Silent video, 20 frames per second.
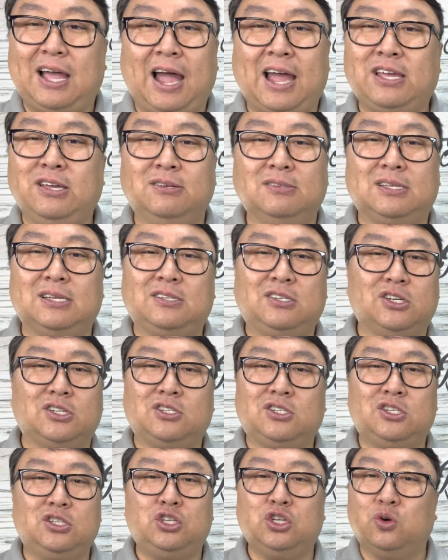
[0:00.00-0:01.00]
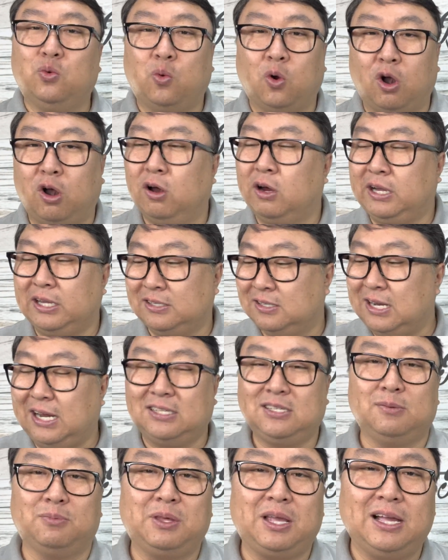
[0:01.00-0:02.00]
I use it just to do work. It's
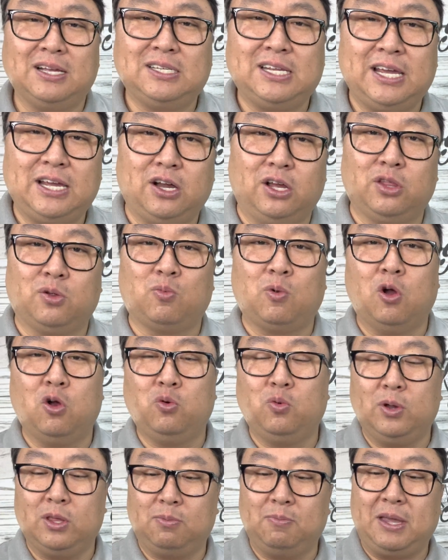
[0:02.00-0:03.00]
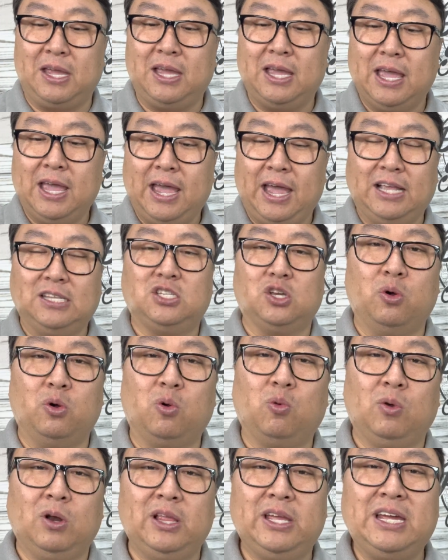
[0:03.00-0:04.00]
not something I take on the road with me, and it
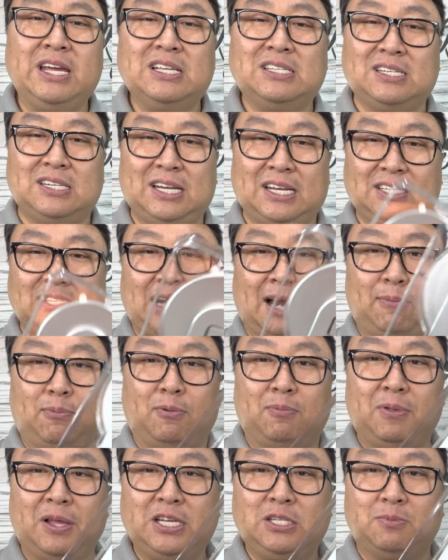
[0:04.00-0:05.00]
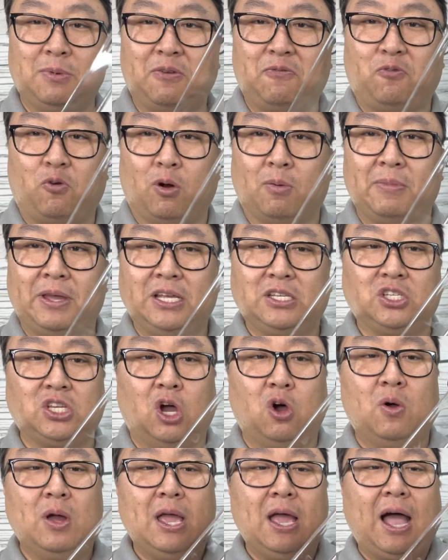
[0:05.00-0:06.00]
really is a desktop replacement for me.
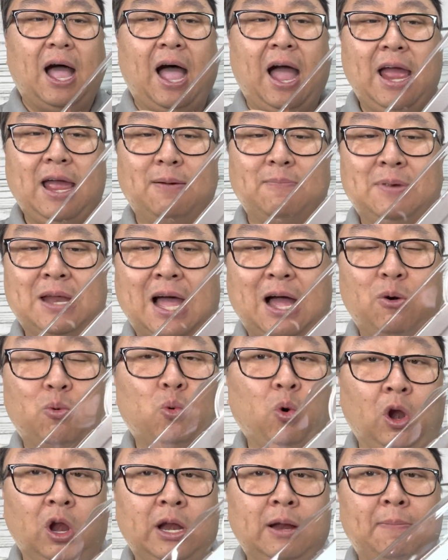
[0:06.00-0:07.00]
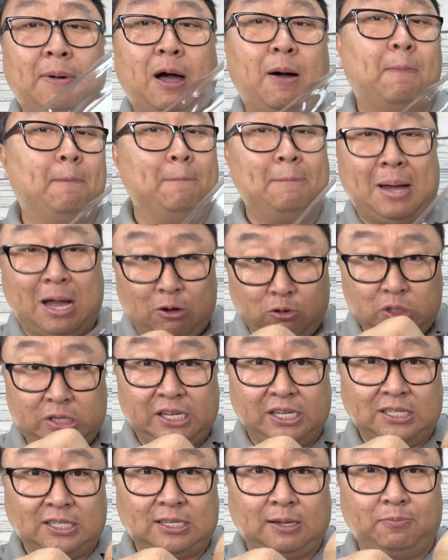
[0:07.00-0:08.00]
So I am not worried about
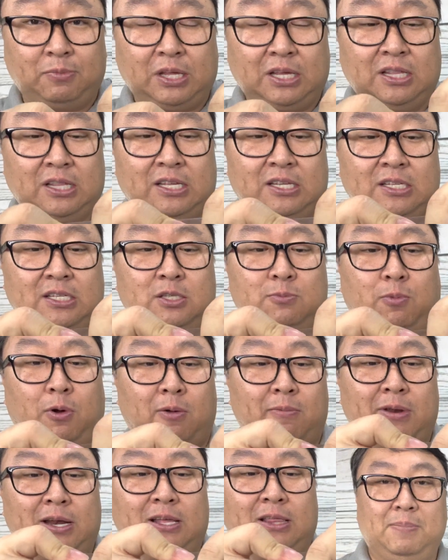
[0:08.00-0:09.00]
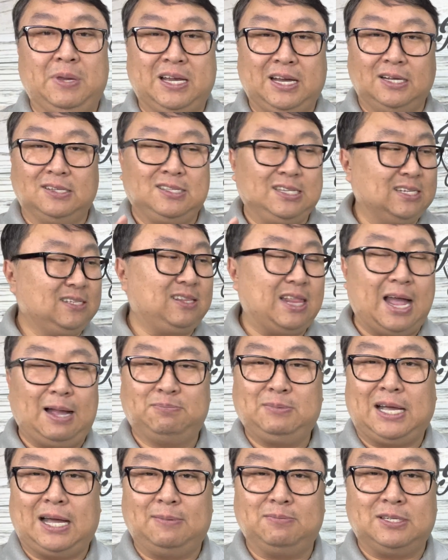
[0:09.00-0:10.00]
mounting something to this permanently because this
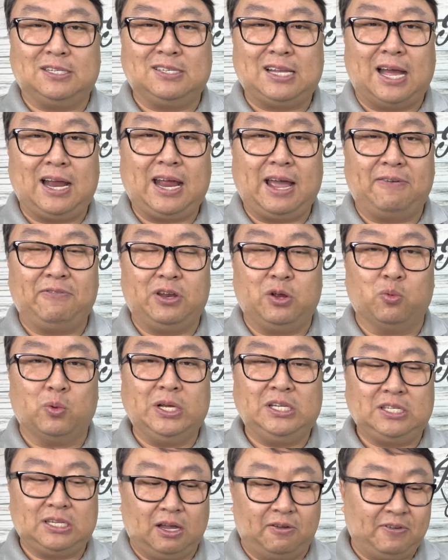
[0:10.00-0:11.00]
laptop does not have any resale